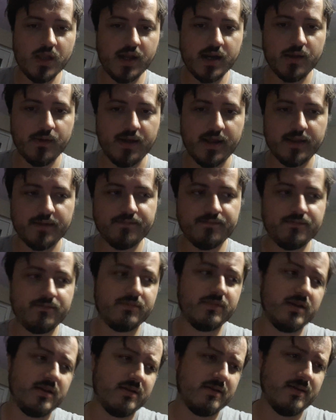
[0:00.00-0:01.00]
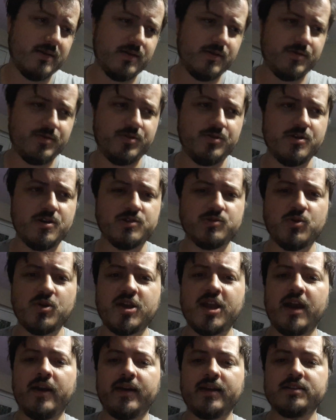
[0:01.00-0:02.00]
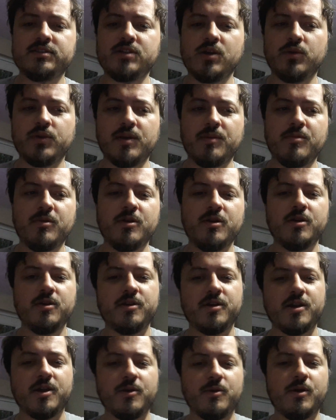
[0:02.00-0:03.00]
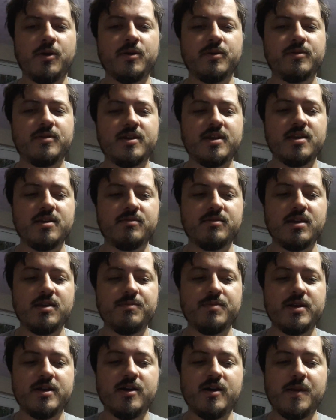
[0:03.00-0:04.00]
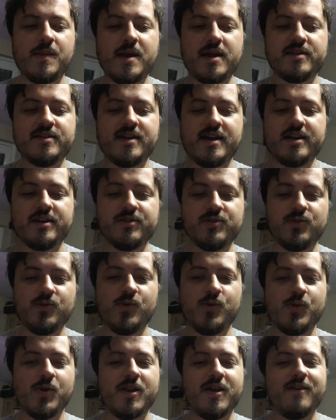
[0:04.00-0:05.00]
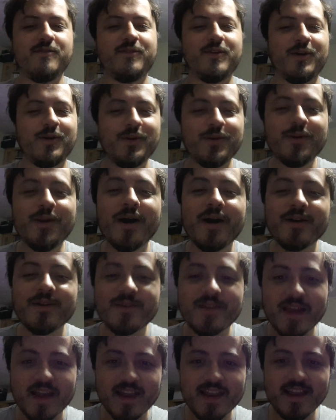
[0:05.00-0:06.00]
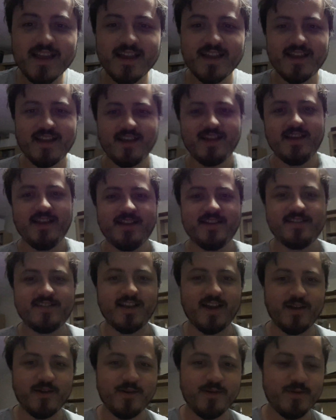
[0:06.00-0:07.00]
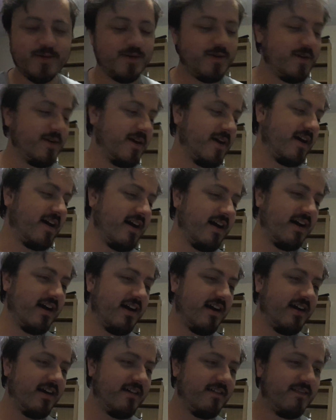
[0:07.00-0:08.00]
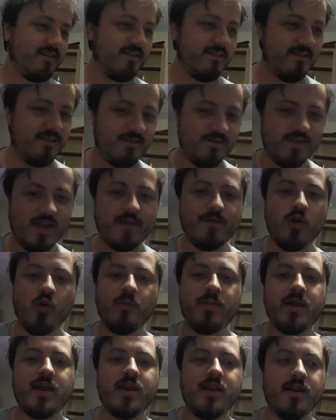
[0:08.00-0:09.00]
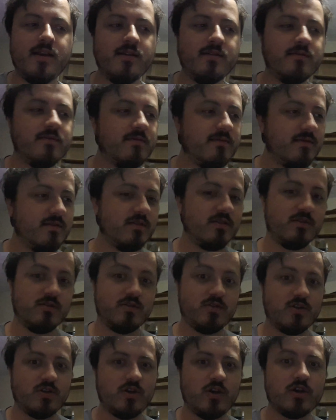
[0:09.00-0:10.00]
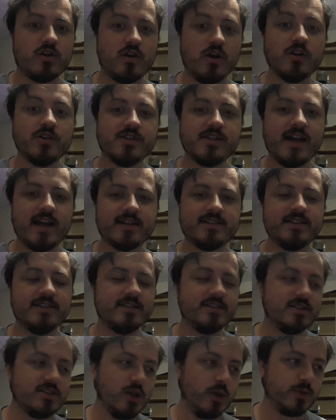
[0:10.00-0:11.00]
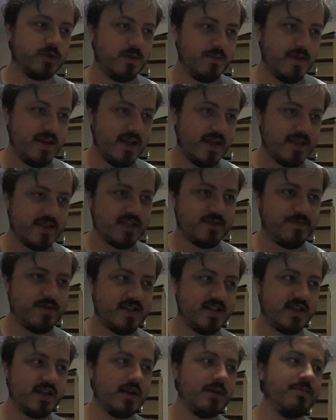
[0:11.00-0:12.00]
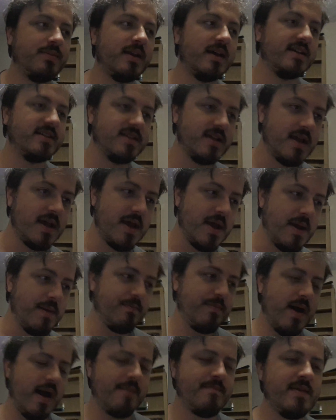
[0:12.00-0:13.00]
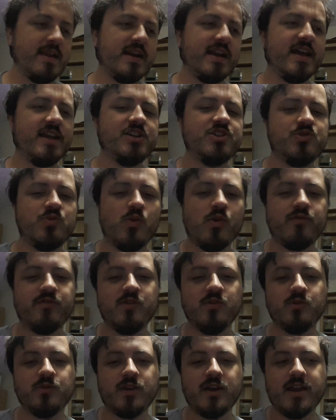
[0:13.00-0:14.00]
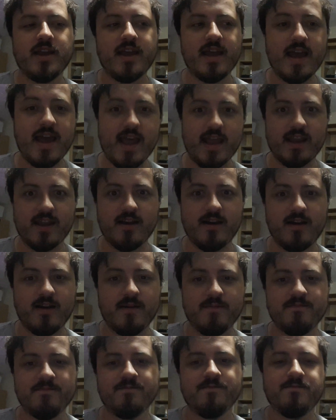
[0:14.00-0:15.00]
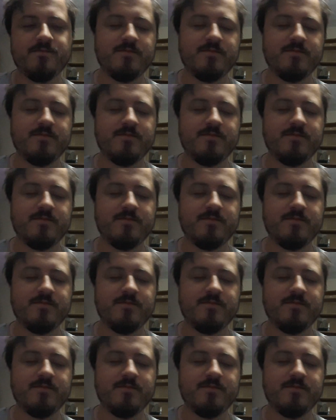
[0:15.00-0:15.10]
anyway, who knows what Karak's told him. You know, oh, keep an eye on that Tanador or whatever. Who knows, eh? So, they've all been contacted and told to meet at this particular place by a middle-aged dwarf called Engar.